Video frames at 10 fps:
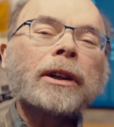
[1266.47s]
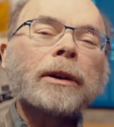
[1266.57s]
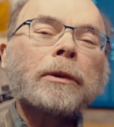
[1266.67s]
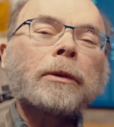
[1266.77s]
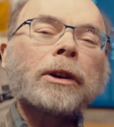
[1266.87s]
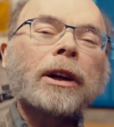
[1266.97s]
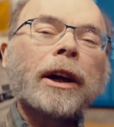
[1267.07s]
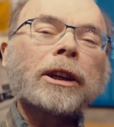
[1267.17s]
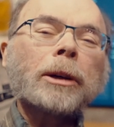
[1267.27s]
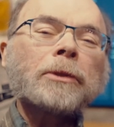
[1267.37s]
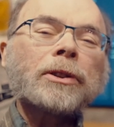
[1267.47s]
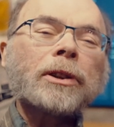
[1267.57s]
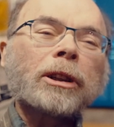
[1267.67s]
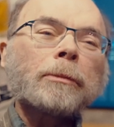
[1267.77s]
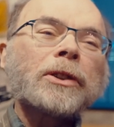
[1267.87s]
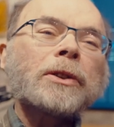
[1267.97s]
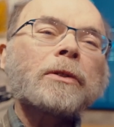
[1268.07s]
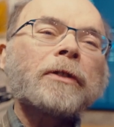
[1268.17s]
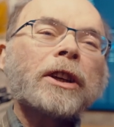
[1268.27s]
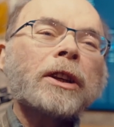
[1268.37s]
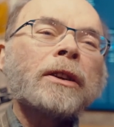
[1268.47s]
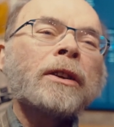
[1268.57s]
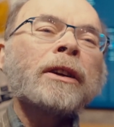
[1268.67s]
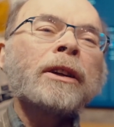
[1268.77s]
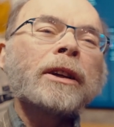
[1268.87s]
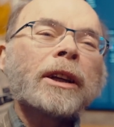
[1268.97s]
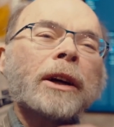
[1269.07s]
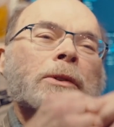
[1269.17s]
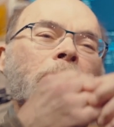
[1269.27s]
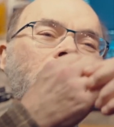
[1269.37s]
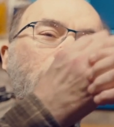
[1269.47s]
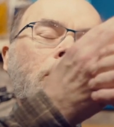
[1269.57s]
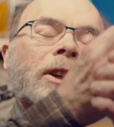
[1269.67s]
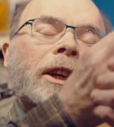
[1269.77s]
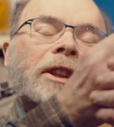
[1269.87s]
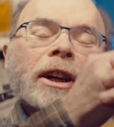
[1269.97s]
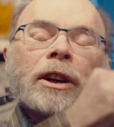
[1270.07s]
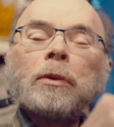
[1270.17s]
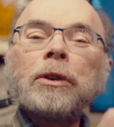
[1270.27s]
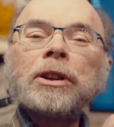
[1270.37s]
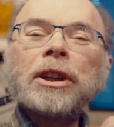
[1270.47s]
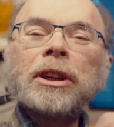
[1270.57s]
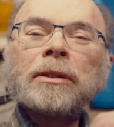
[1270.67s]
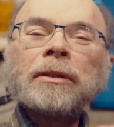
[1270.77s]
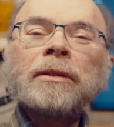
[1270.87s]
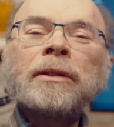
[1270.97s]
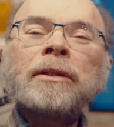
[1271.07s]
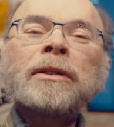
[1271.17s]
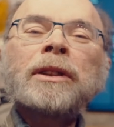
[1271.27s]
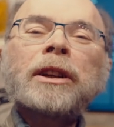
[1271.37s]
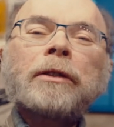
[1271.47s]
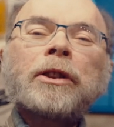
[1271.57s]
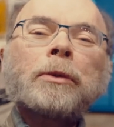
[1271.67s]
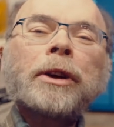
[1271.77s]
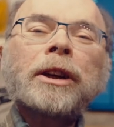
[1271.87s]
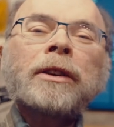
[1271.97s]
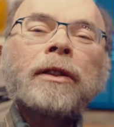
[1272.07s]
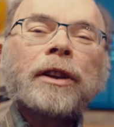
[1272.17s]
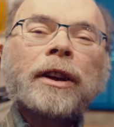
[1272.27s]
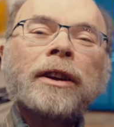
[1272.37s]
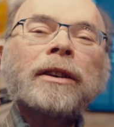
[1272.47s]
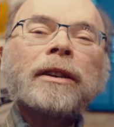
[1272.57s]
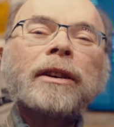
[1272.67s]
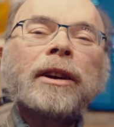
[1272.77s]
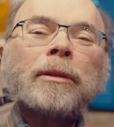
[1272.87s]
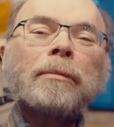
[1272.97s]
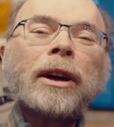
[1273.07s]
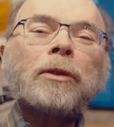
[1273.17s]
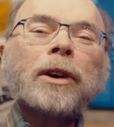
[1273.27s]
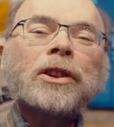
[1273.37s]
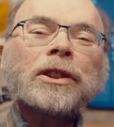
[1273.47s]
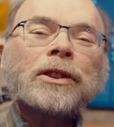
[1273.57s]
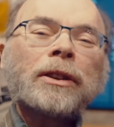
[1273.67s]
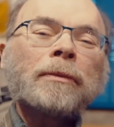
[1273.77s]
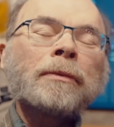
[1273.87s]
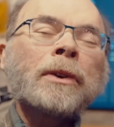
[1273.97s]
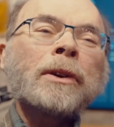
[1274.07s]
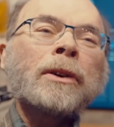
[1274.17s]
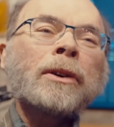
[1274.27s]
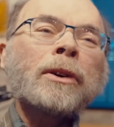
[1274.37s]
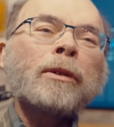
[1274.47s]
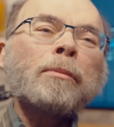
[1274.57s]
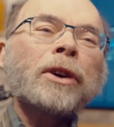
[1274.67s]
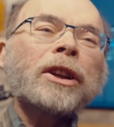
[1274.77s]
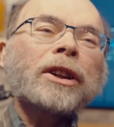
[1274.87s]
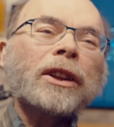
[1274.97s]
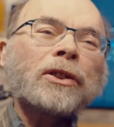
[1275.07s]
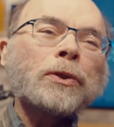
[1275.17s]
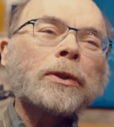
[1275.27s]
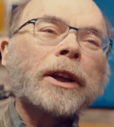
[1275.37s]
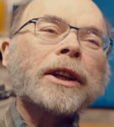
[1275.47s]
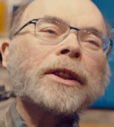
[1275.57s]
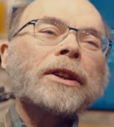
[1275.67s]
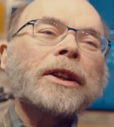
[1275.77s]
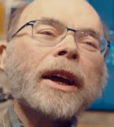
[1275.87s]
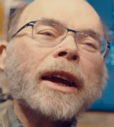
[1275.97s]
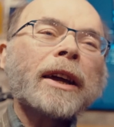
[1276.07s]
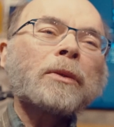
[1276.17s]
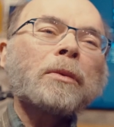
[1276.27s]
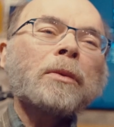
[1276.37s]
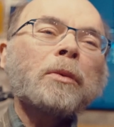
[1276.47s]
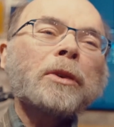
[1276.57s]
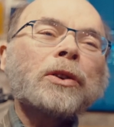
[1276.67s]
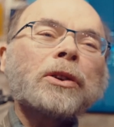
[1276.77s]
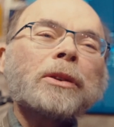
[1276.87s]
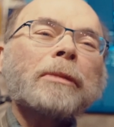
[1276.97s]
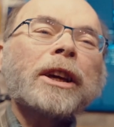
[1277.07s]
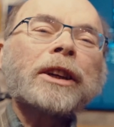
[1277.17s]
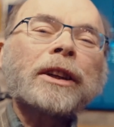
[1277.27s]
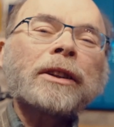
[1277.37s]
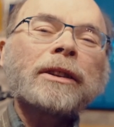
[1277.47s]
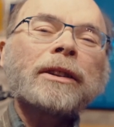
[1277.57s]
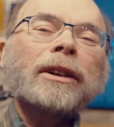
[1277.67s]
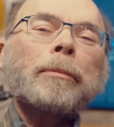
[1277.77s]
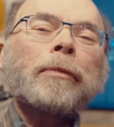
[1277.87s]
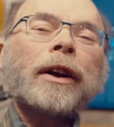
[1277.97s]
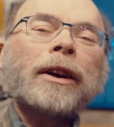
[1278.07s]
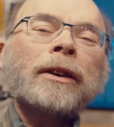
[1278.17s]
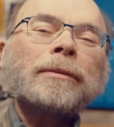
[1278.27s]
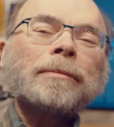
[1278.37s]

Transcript: We were going to hike up to Tuckerman's Ravine, and I was going to do the get down on one knee and give her the ring thing in Mount Washington. But it got too late in the day, and we couldn't make it up there.